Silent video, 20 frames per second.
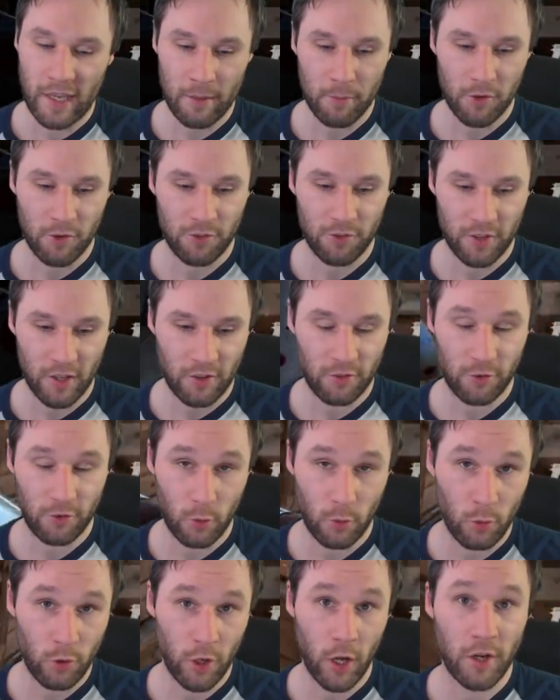aim
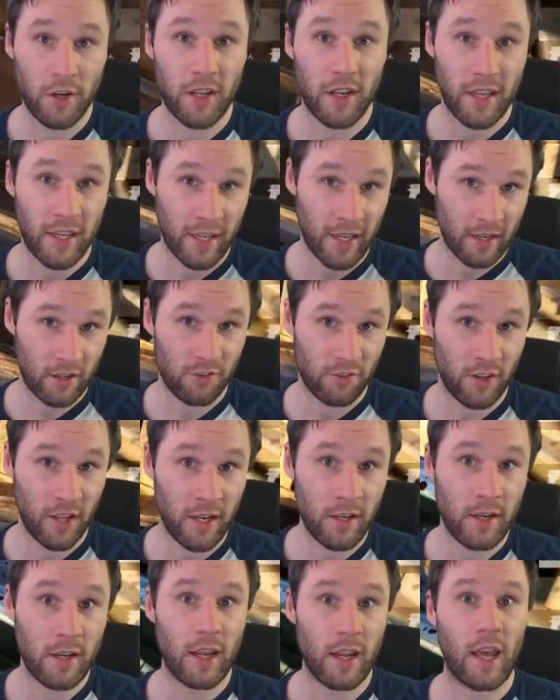assist slowdown, kicks
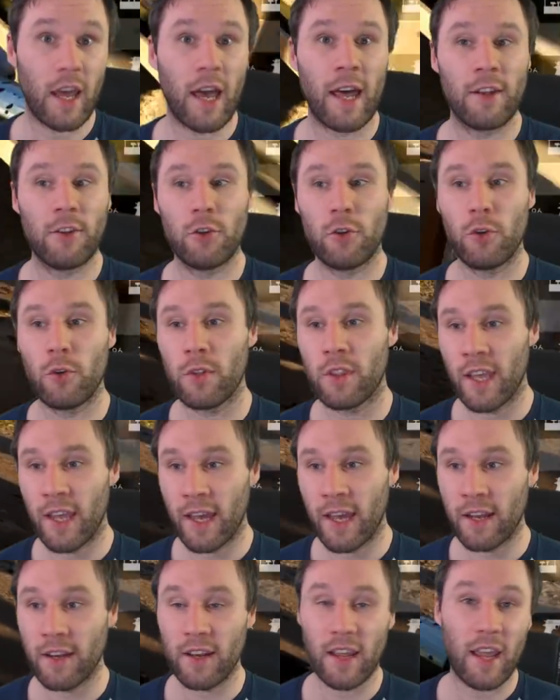in, and you
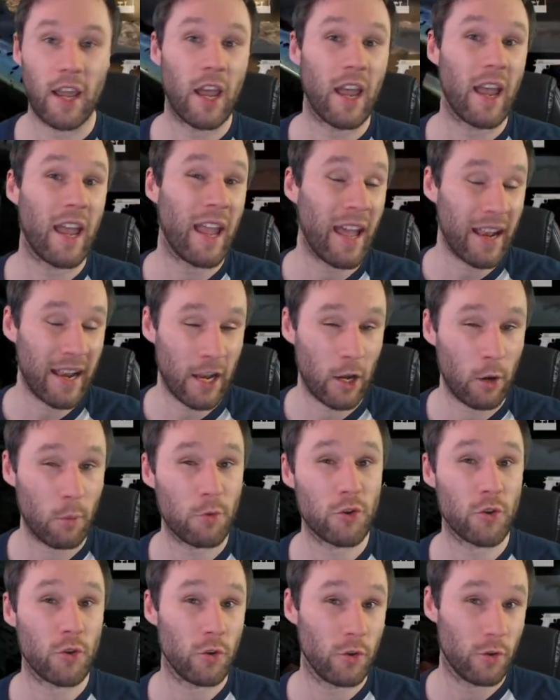then, that
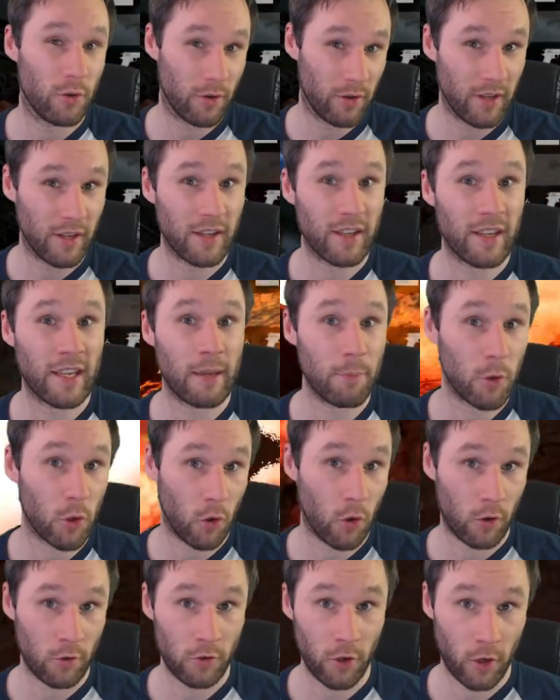helps you keep
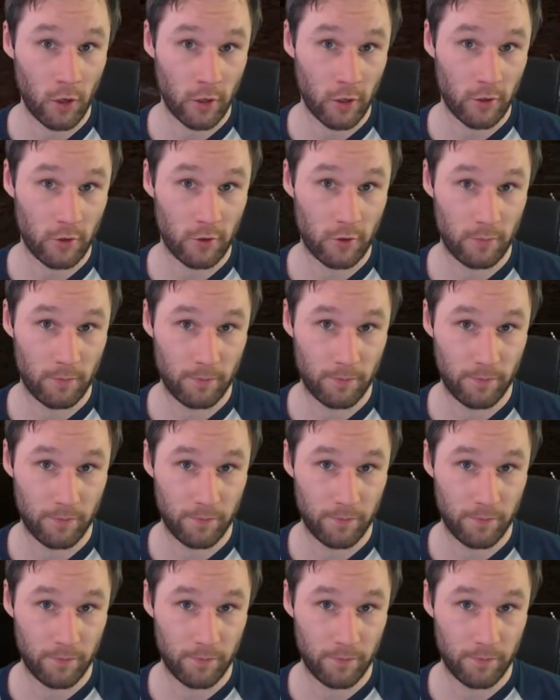you on target.